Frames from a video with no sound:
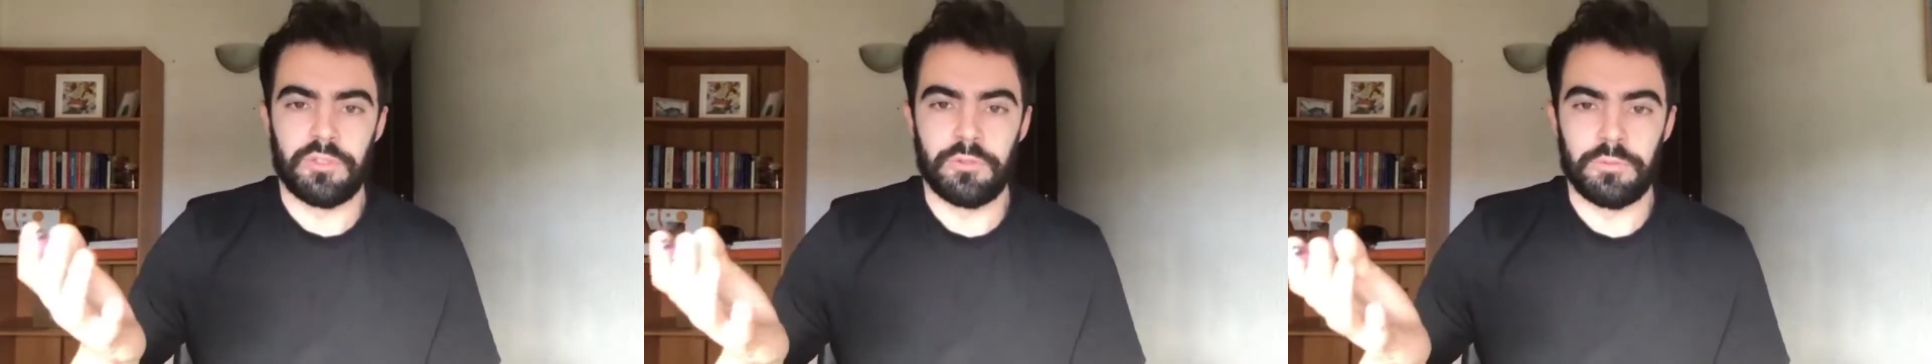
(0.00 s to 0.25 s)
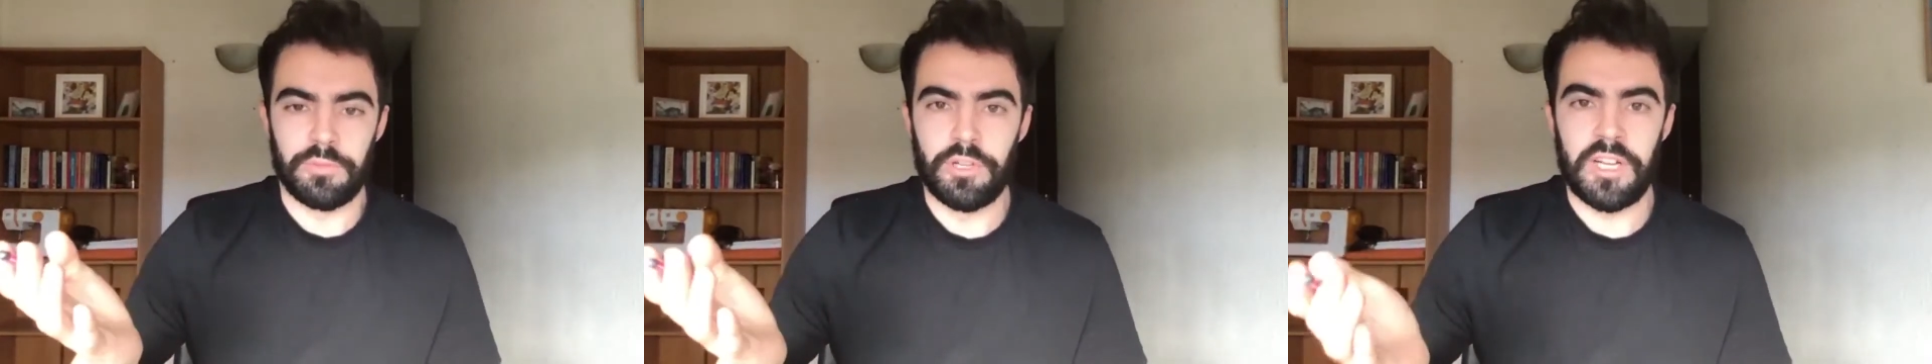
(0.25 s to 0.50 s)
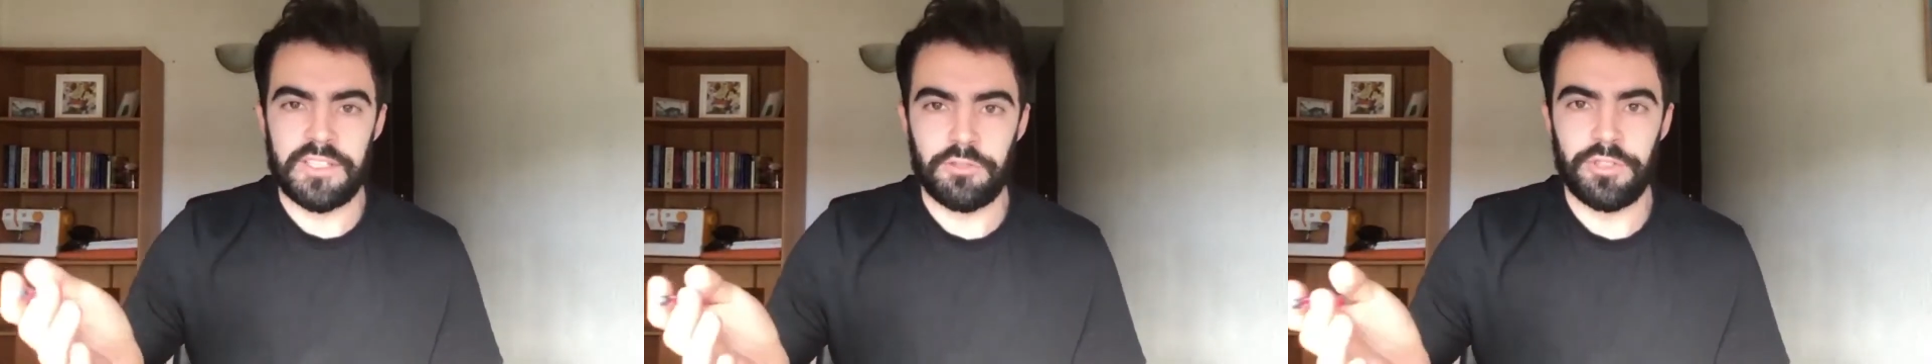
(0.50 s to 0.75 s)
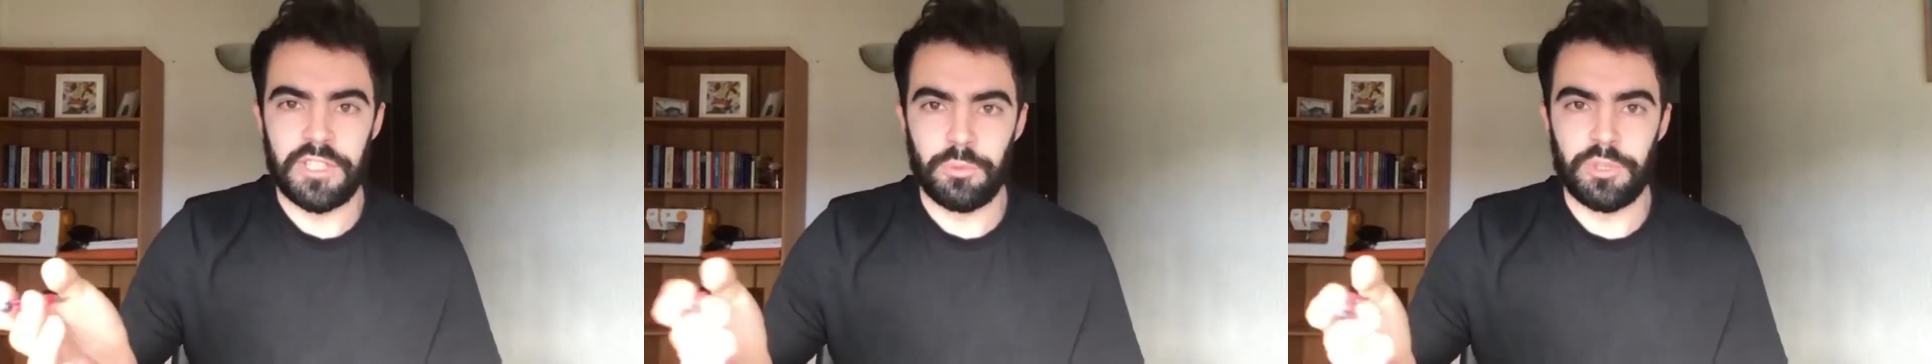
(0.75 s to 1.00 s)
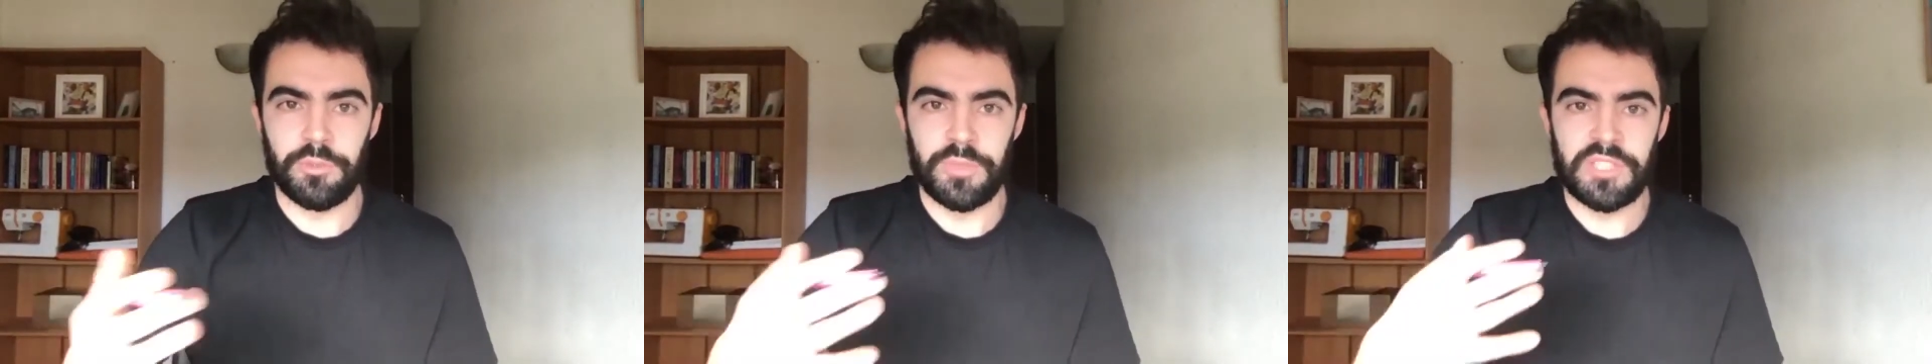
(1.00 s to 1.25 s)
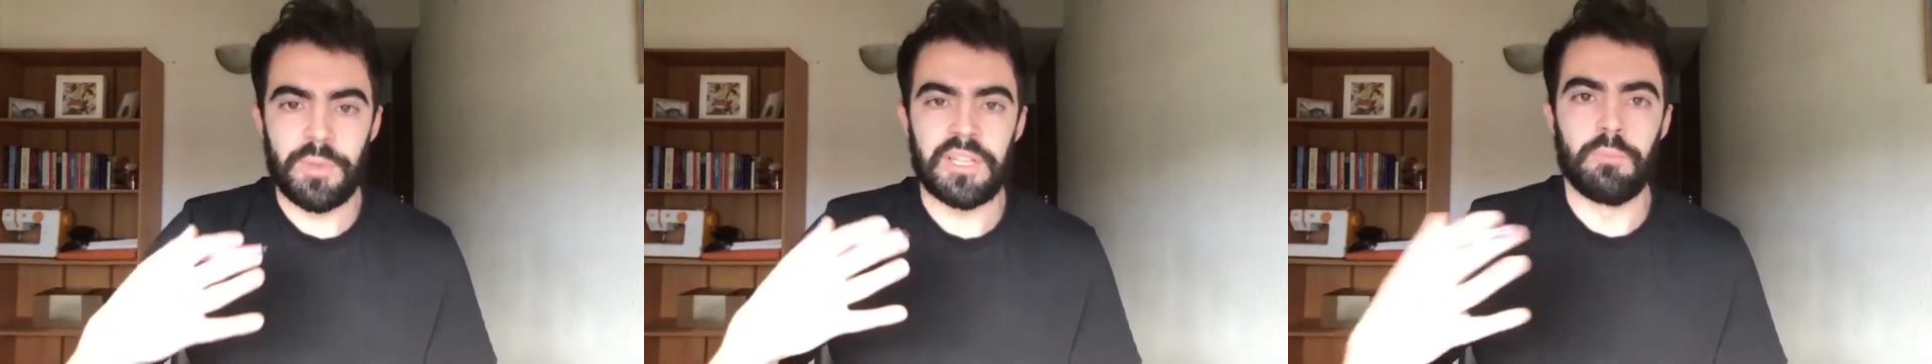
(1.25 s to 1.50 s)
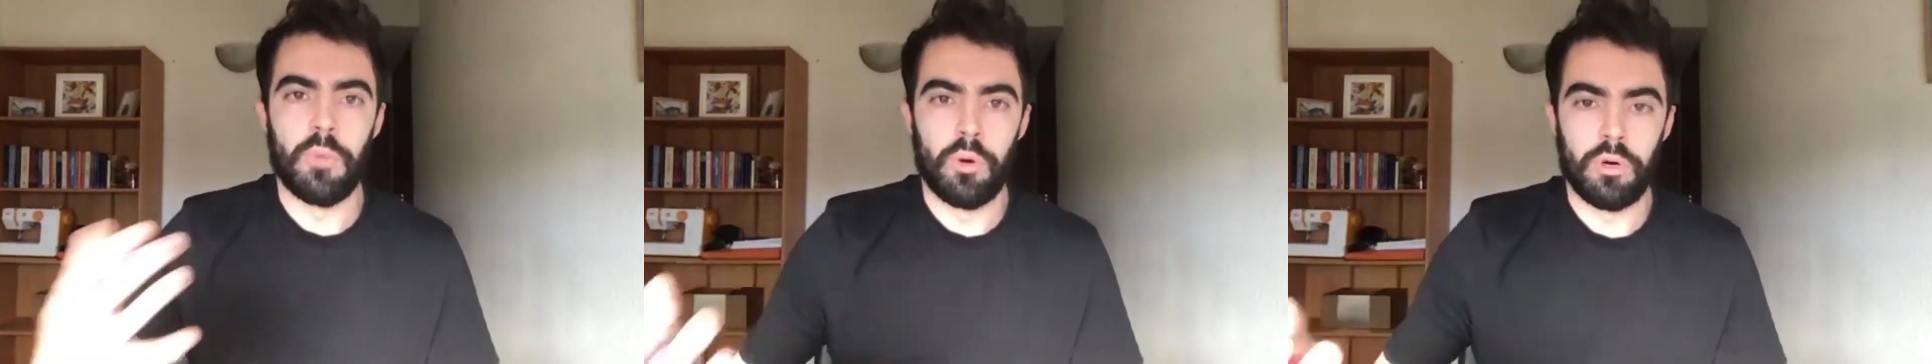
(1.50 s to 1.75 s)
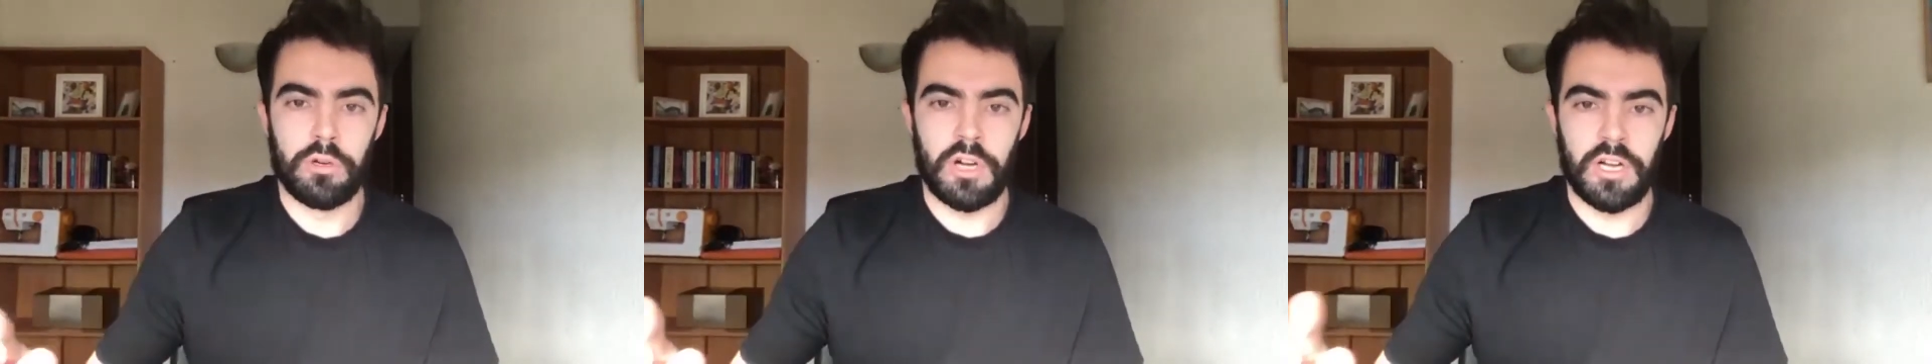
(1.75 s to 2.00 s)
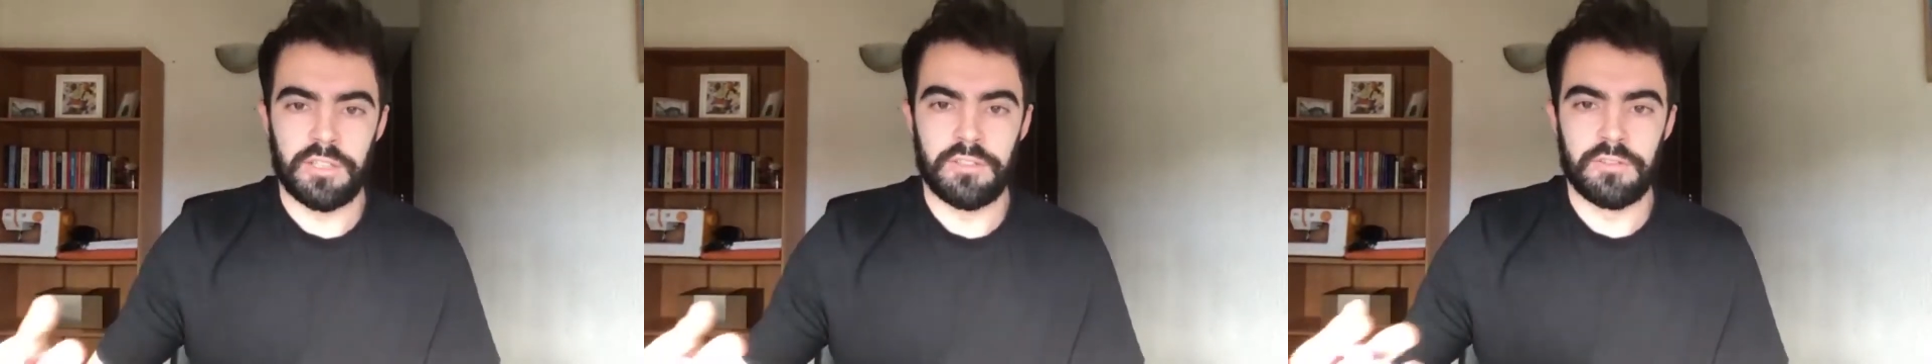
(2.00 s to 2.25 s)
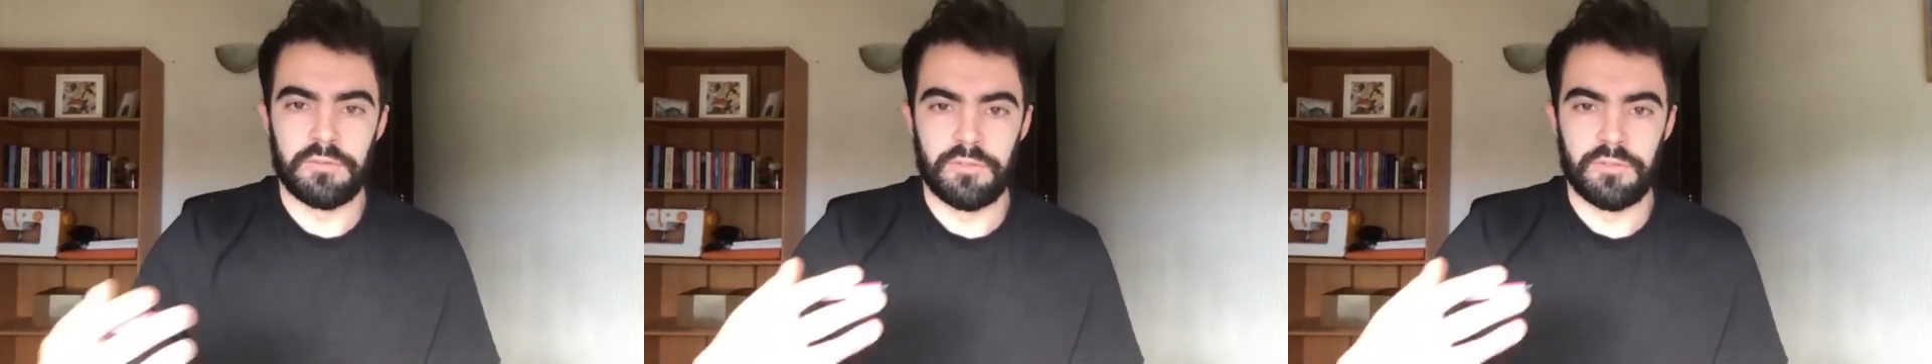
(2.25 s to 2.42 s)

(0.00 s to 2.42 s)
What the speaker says: you guys agree that we should be spending more on